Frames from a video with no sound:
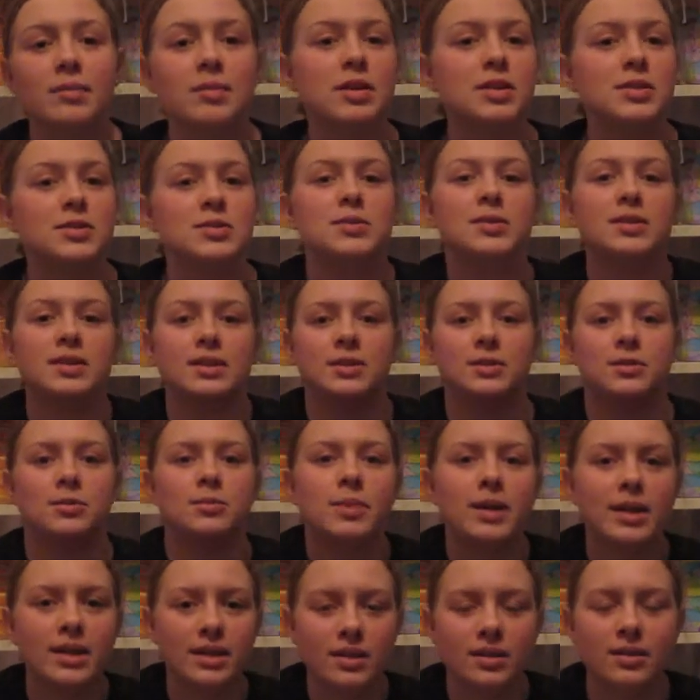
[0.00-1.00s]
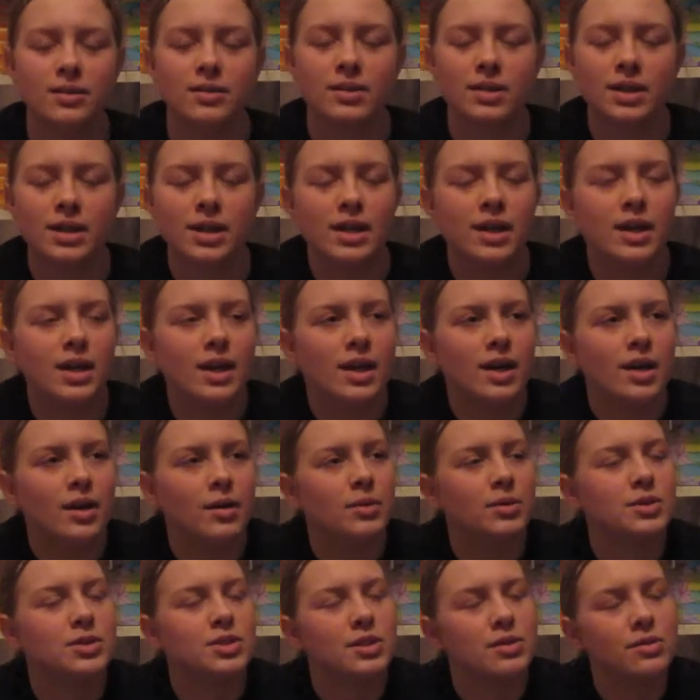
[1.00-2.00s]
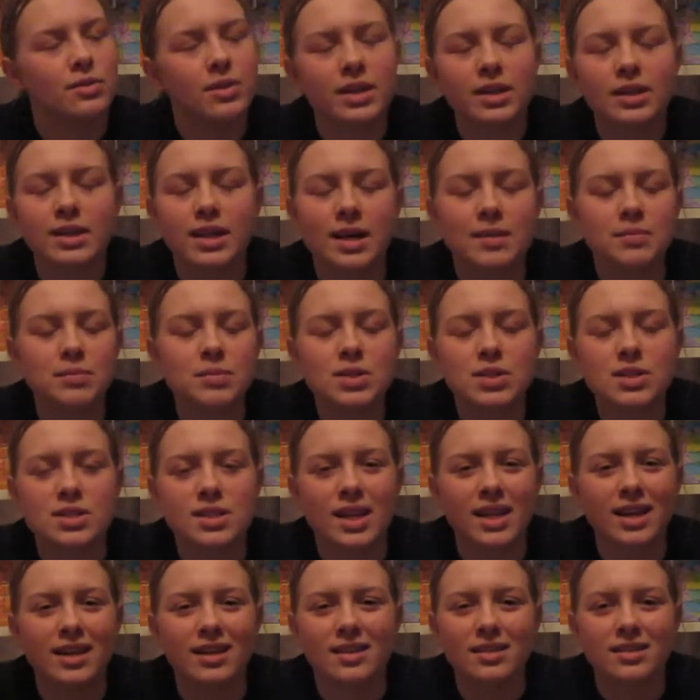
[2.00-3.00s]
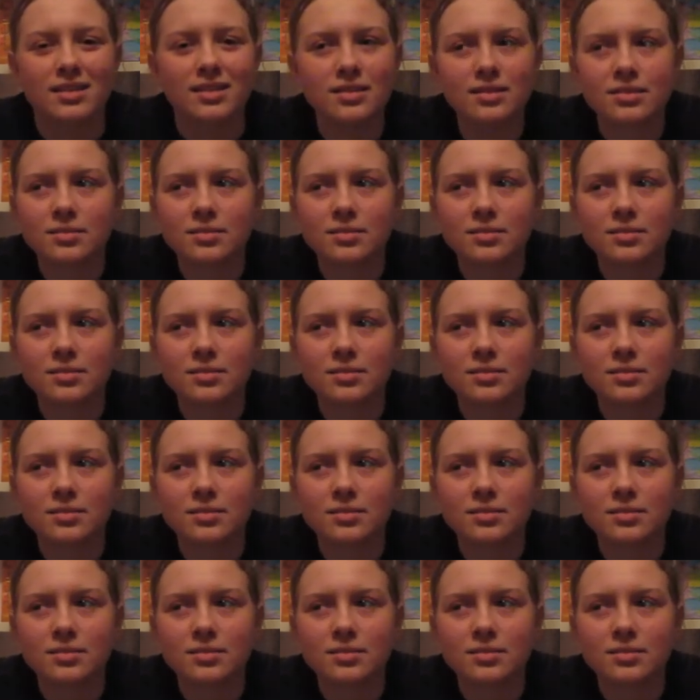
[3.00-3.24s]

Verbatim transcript: I'm going to do it little by little. Which I read that I'm just like,